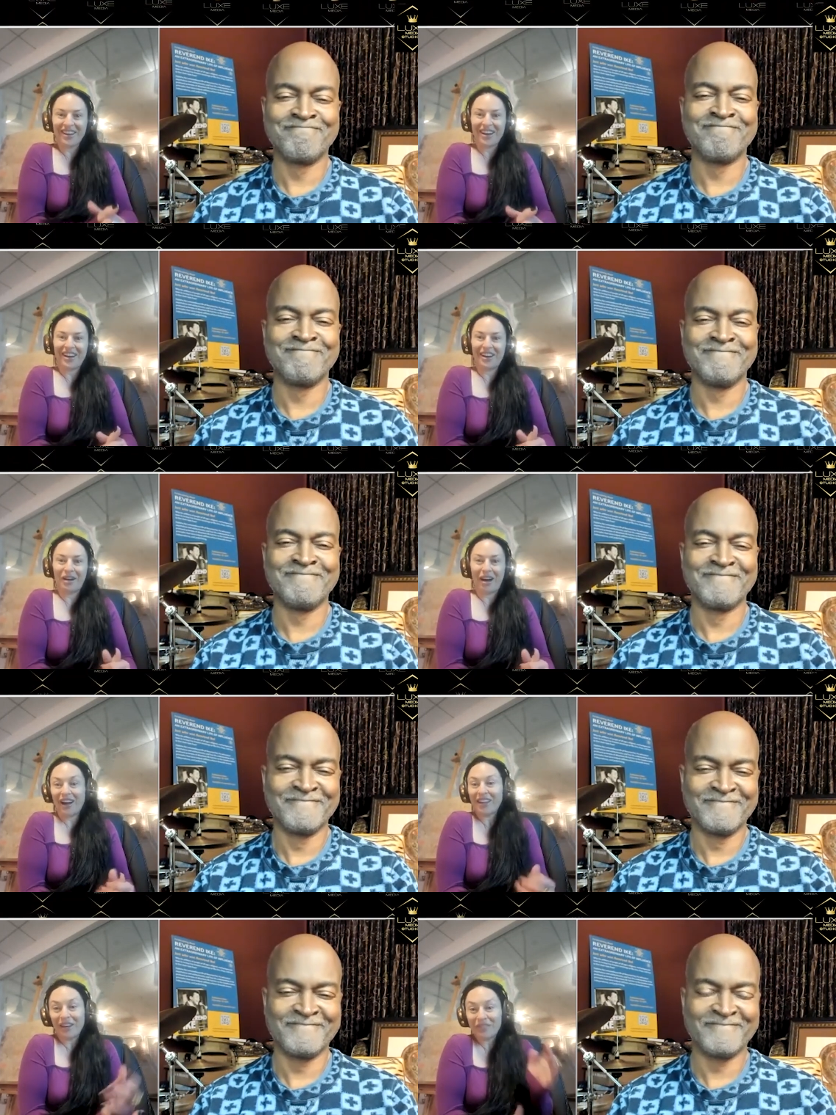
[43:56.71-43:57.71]
Speaker 1: Uh, I
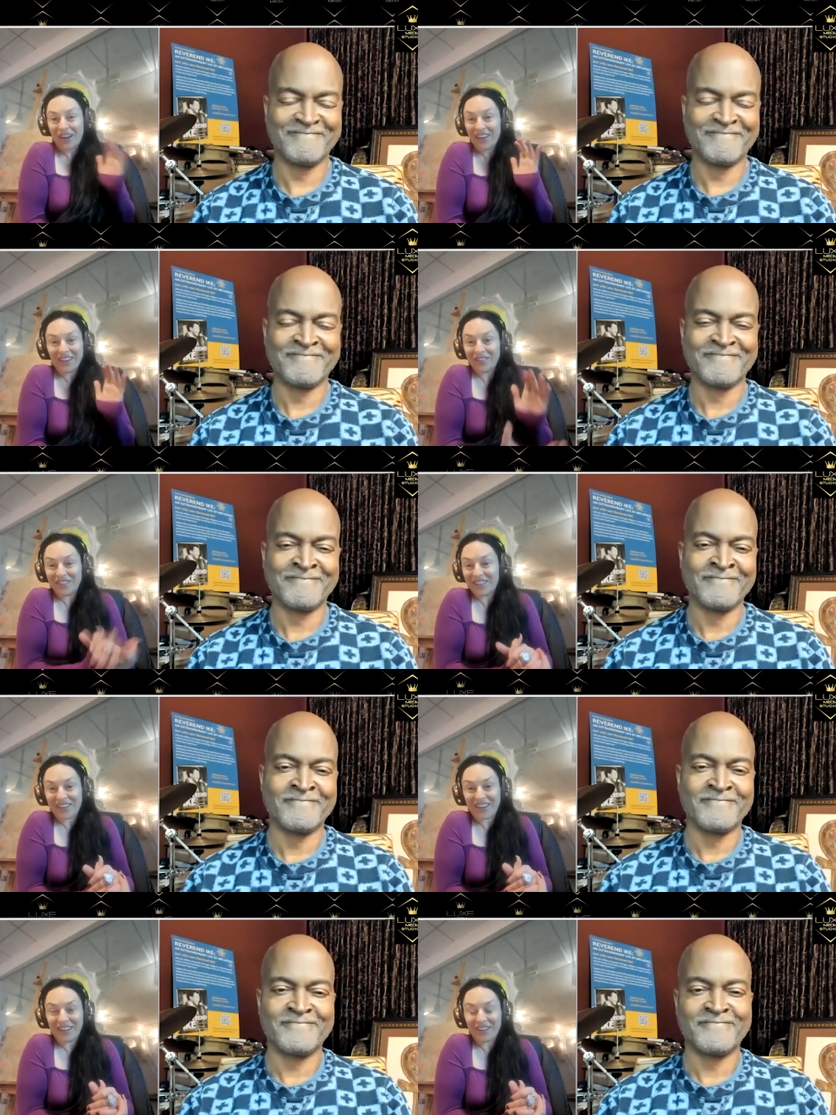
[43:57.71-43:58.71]
loved, I loved it. Like I
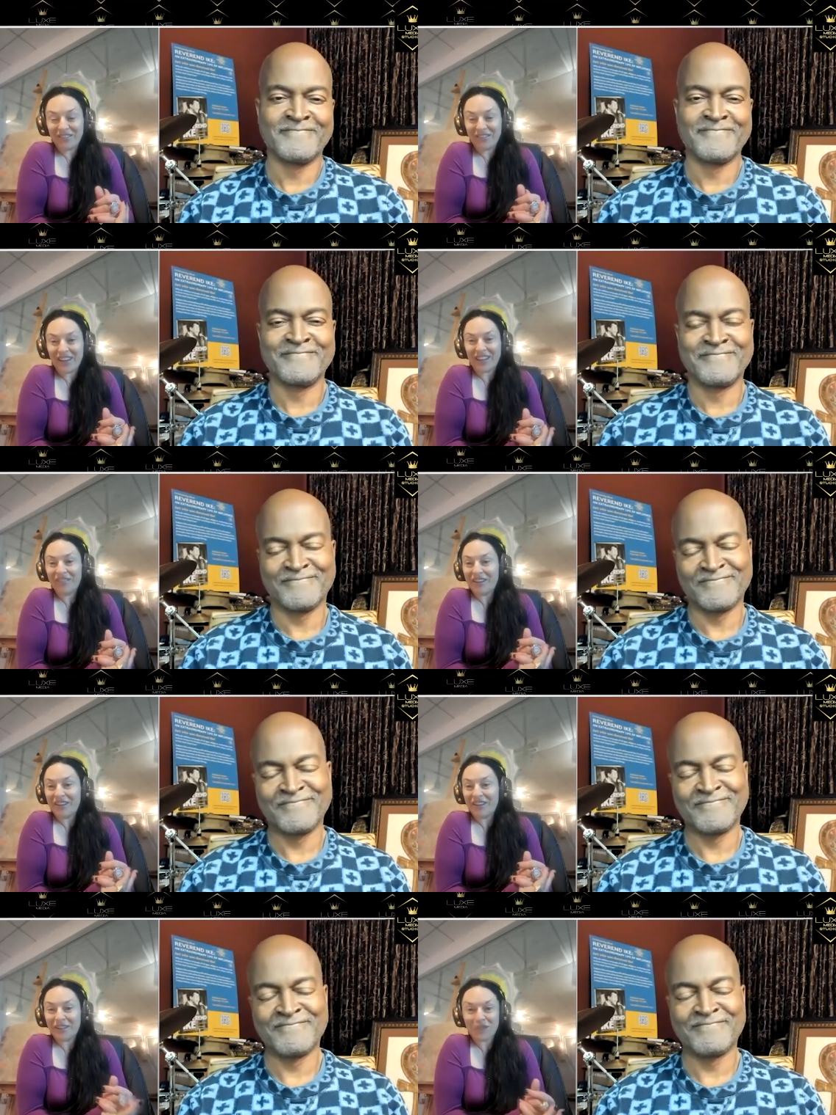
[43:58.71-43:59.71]
love, I love the
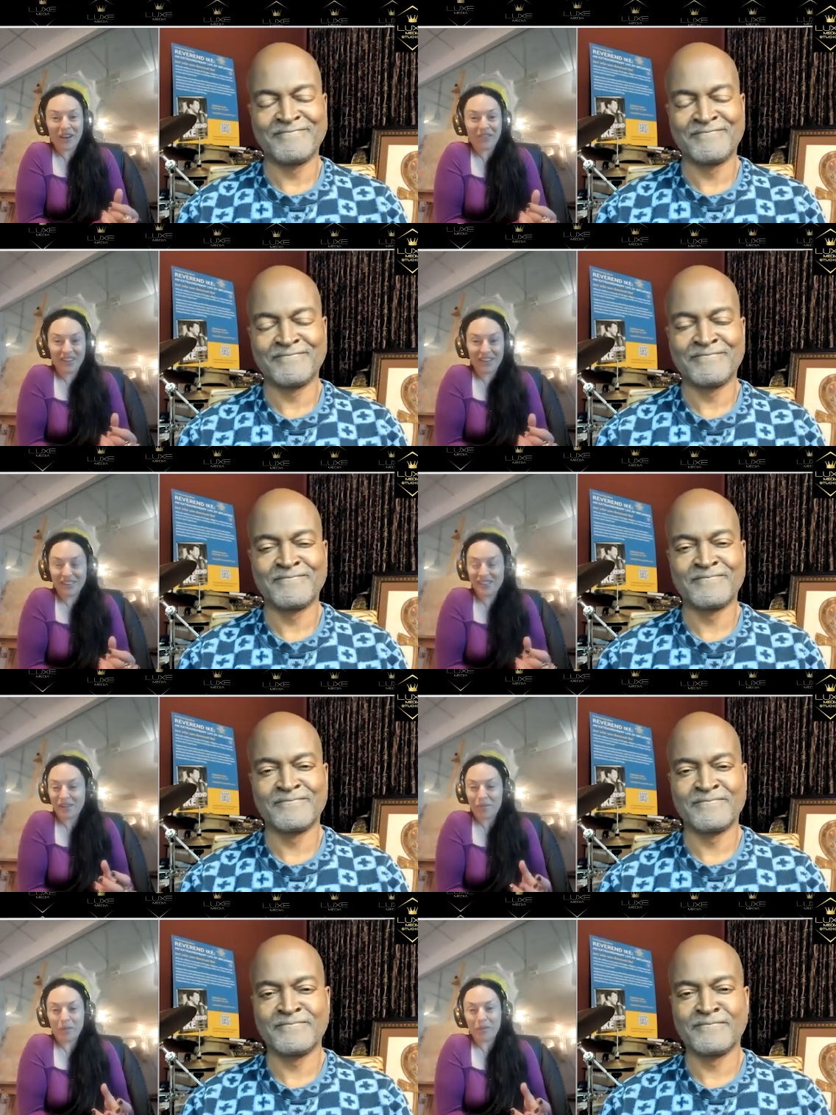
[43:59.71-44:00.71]
extravagance. Some
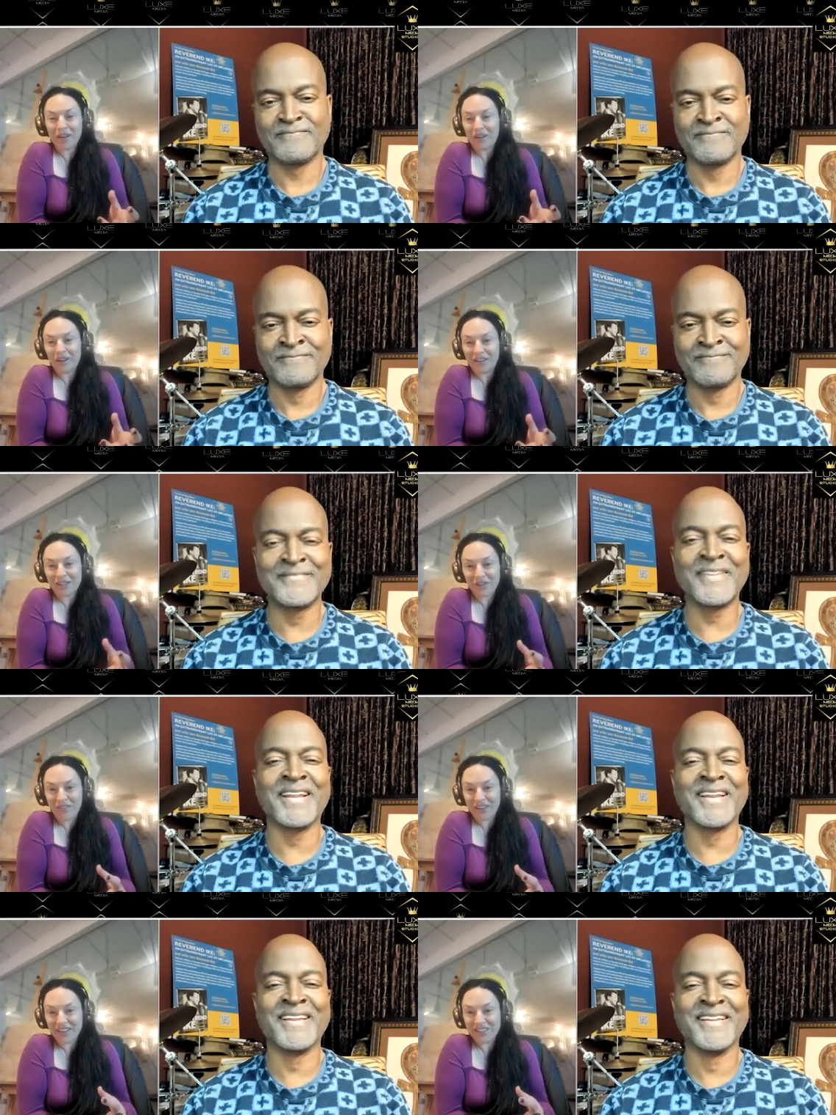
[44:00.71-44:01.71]
people might call it mm.
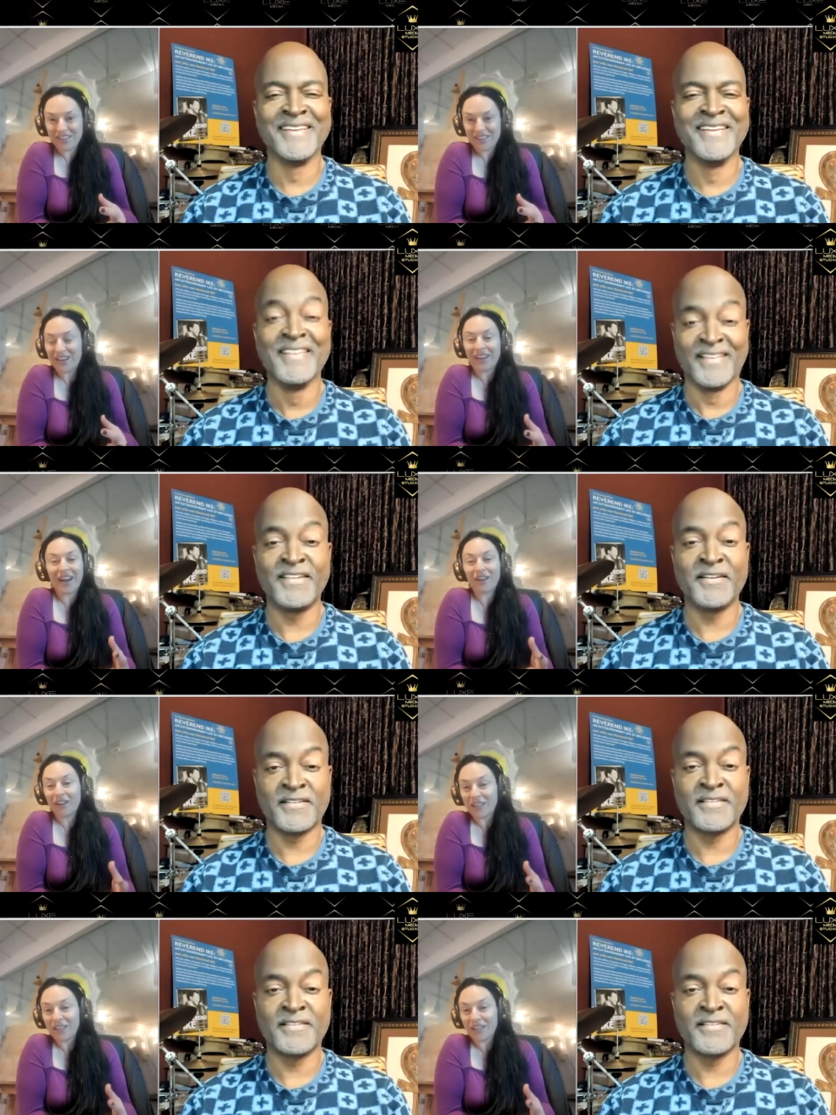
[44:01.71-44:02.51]
extravagance. I, I yeah. call it